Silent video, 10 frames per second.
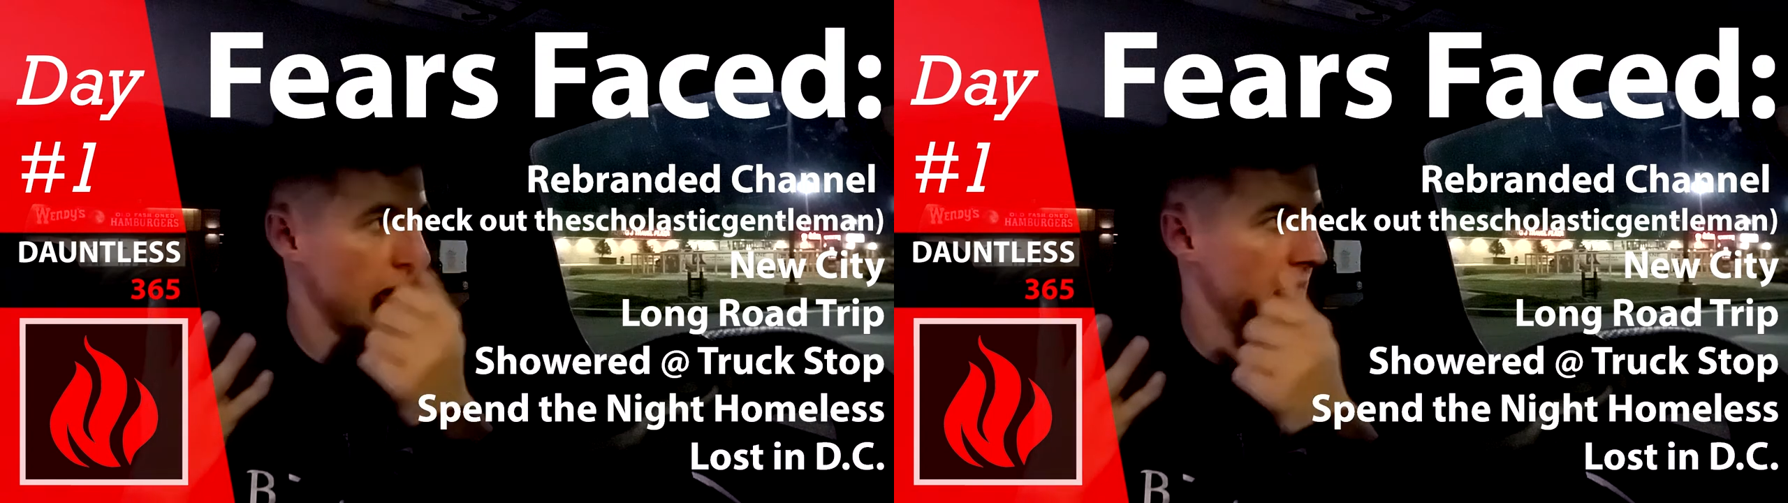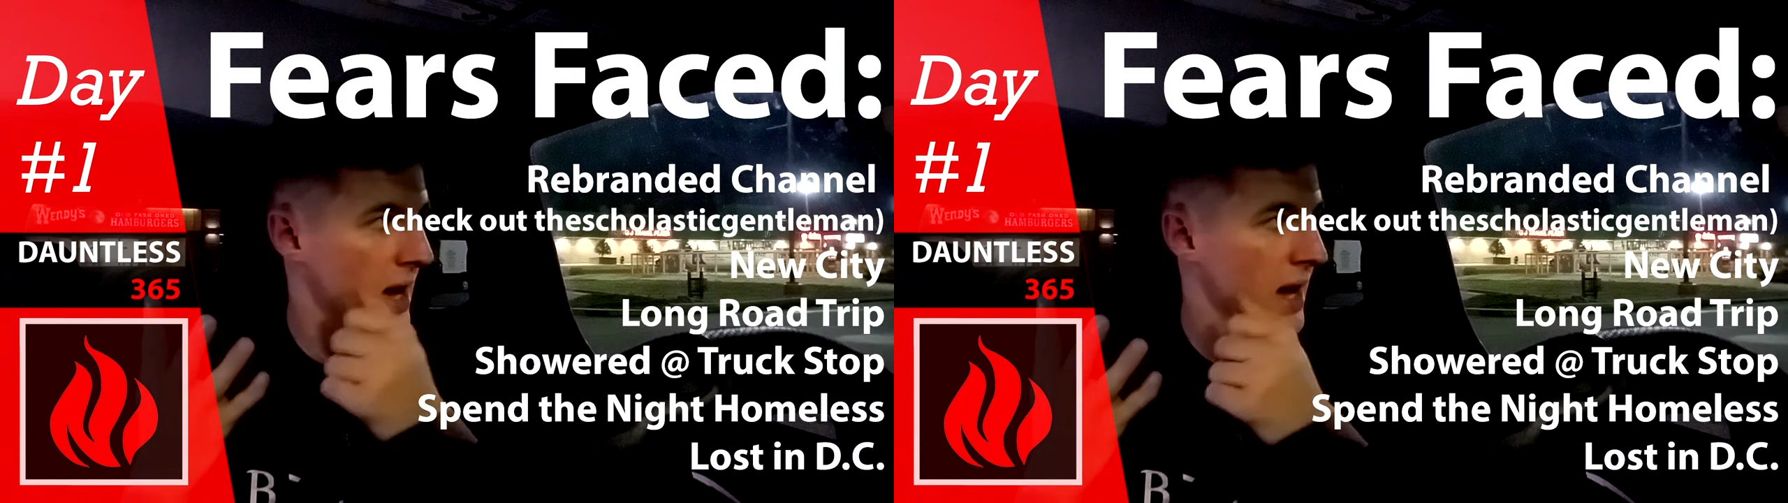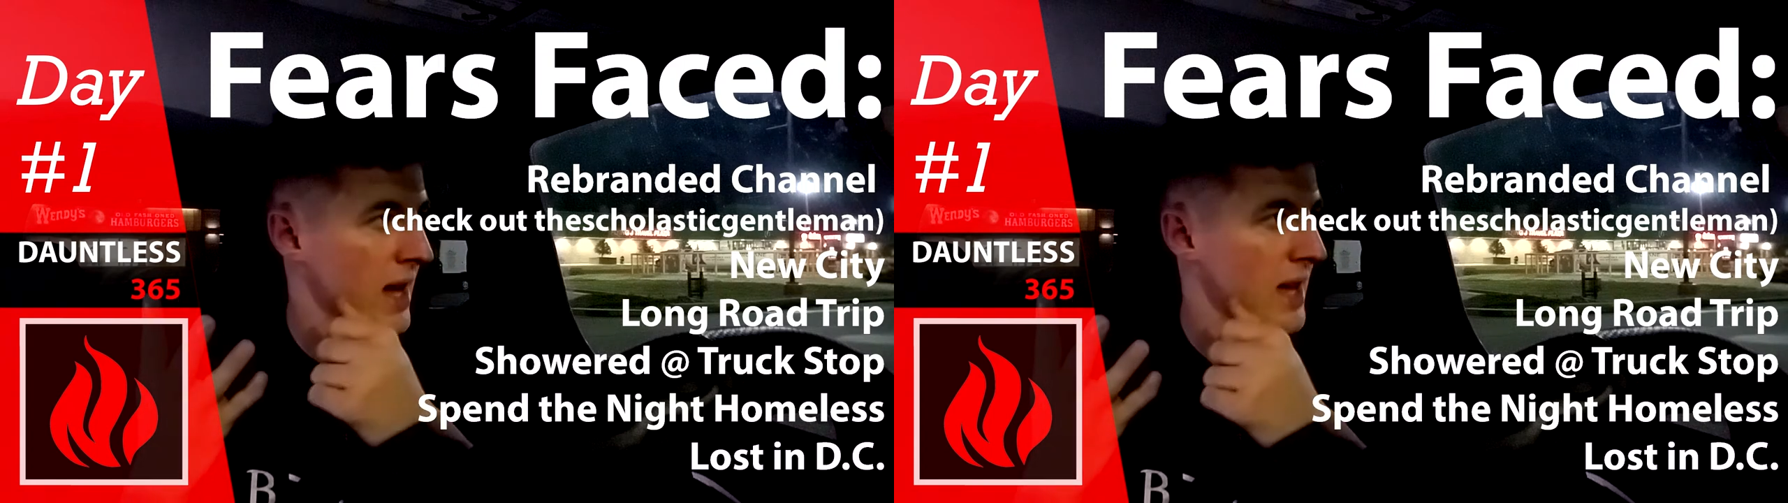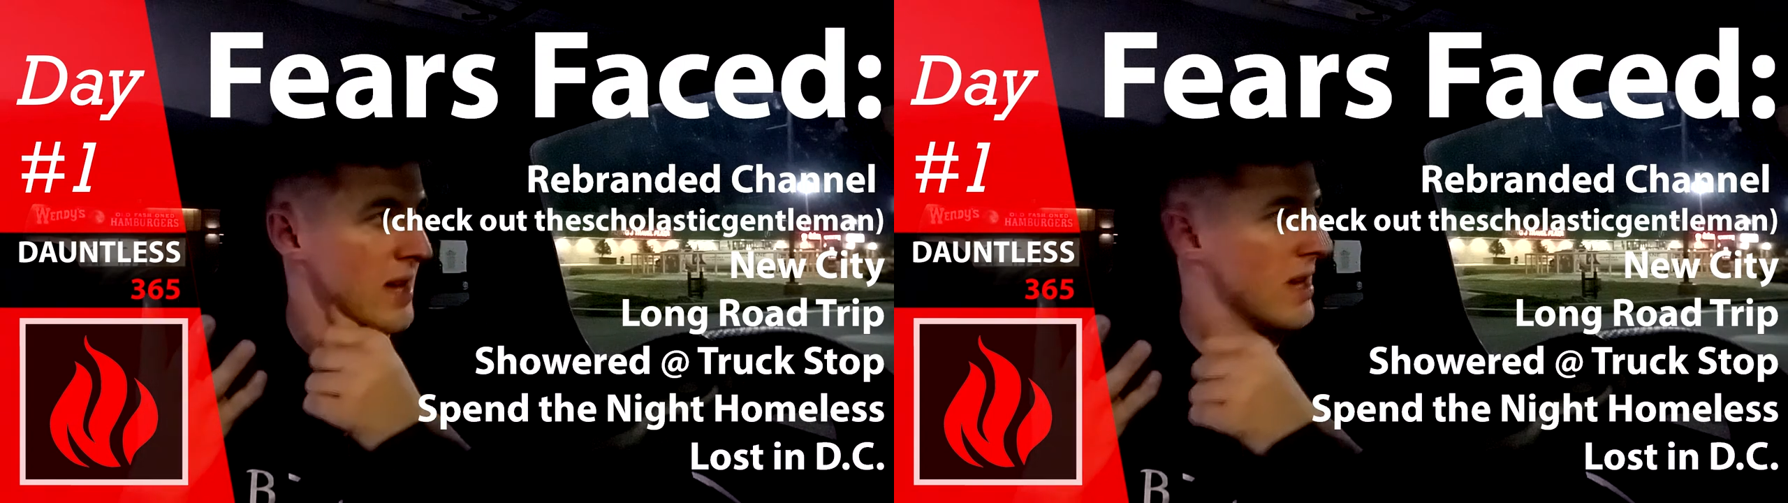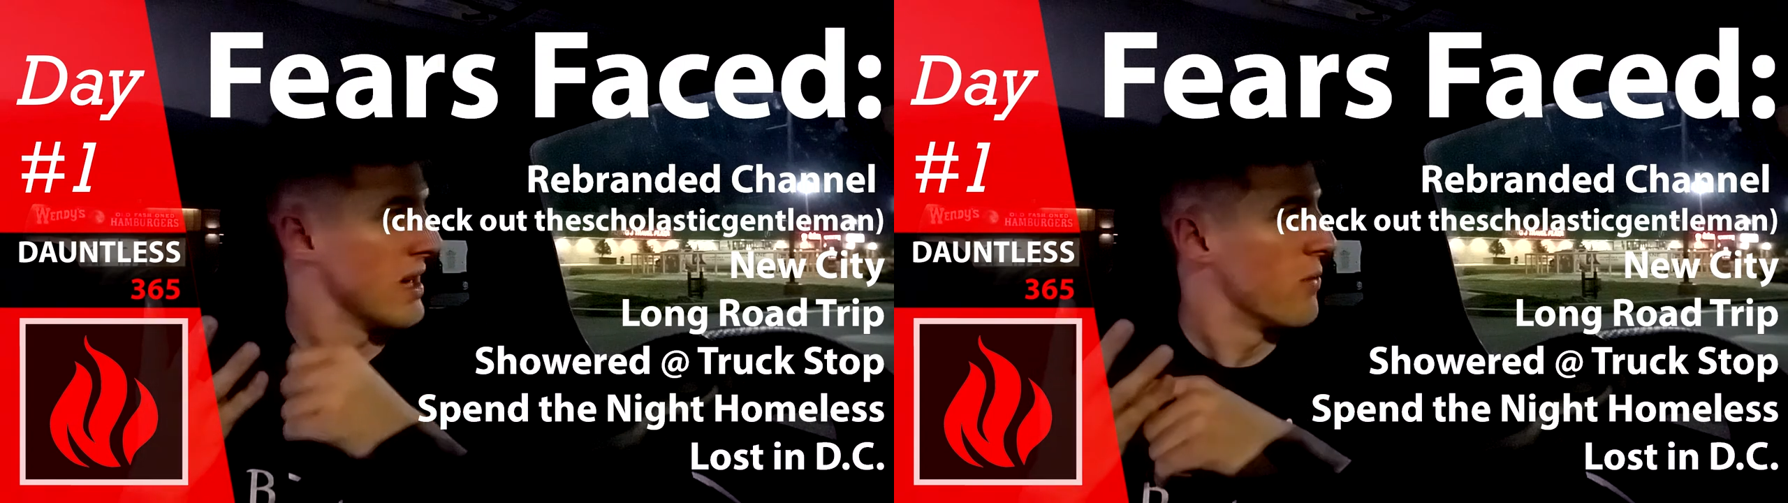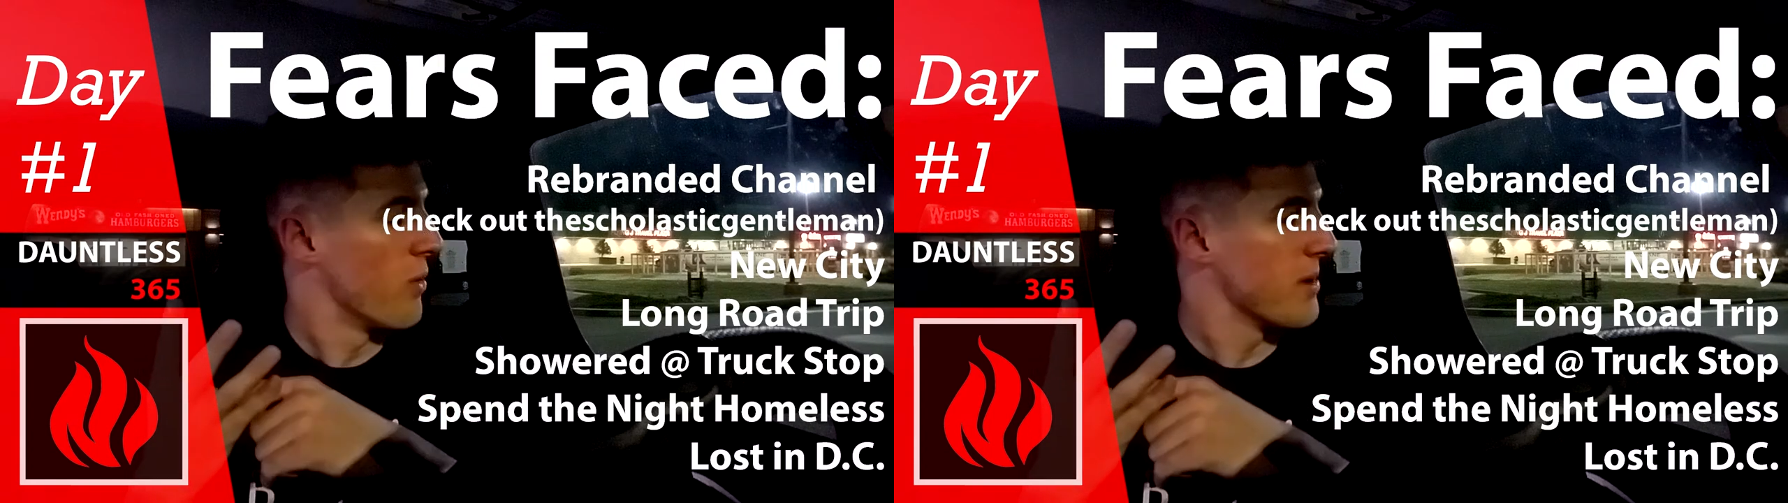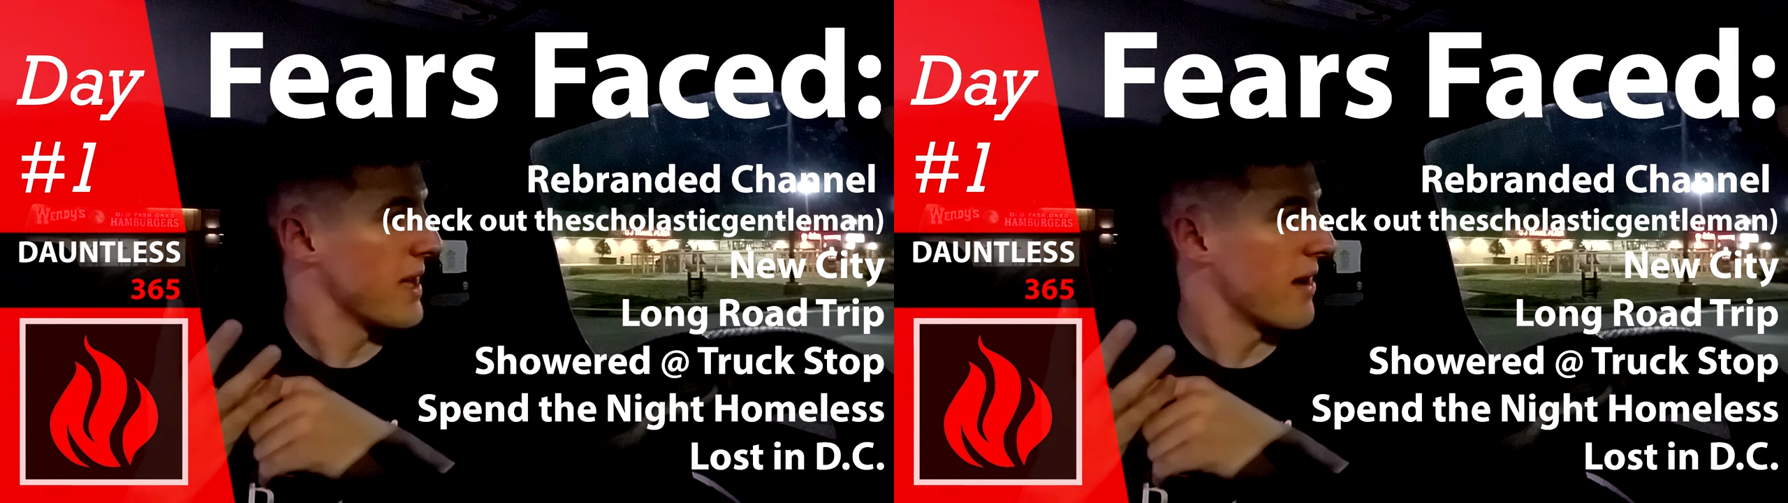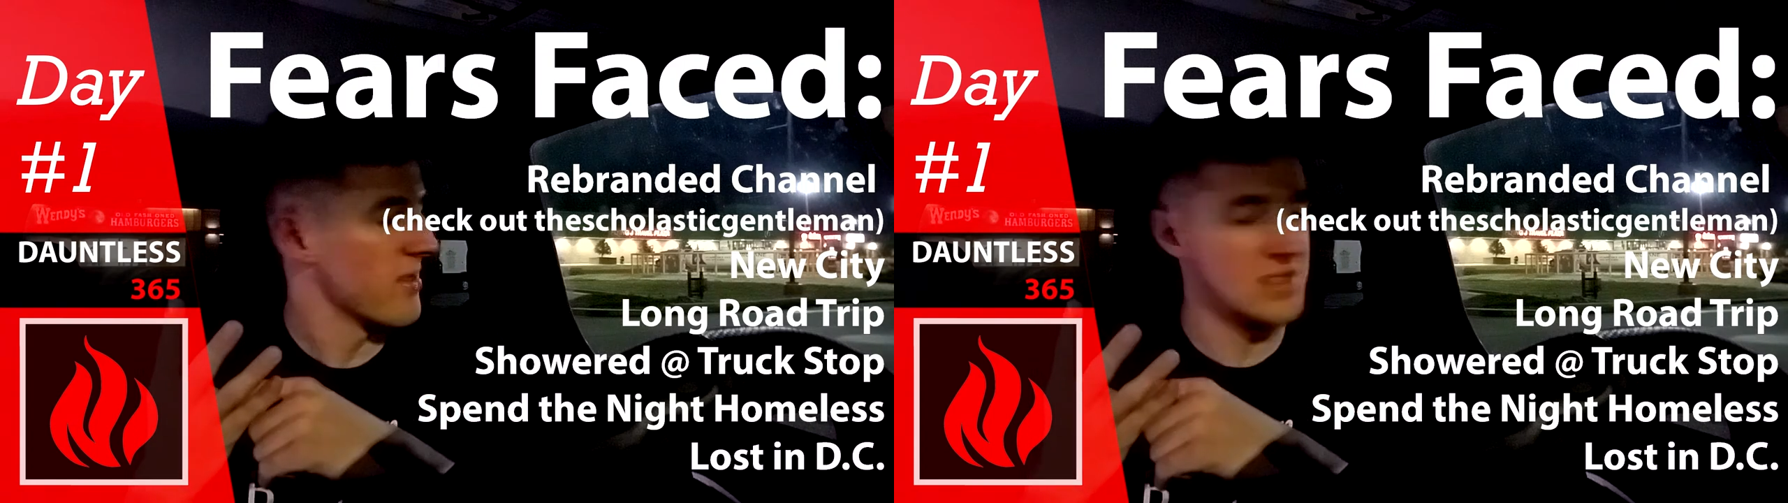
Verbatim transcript: I won't be counting